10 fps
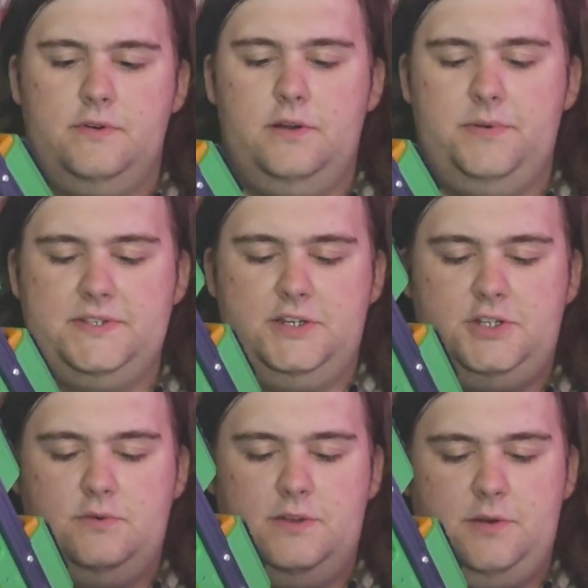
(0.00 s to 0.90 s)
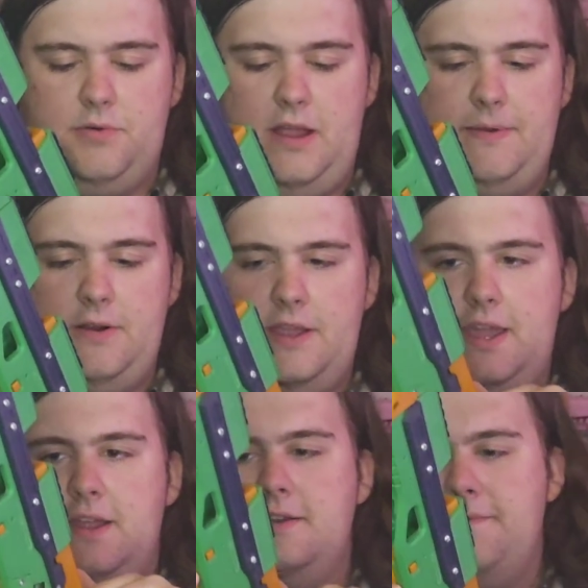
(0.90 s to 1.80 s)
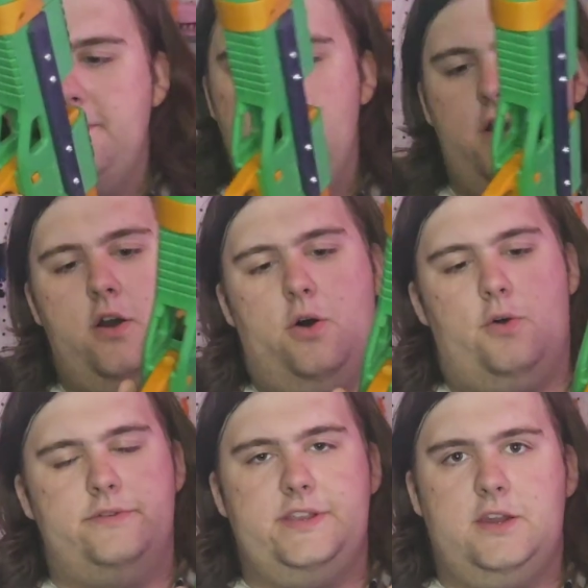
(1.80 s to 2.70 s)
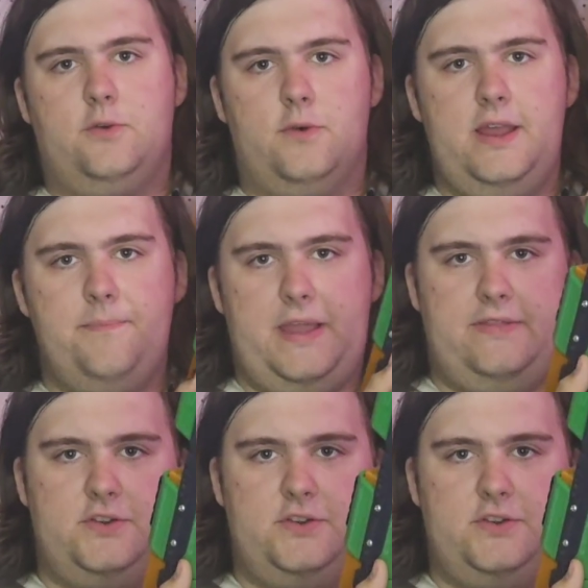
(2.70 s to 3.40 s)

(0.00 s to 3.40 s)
position with your primary hand, hold the grip and the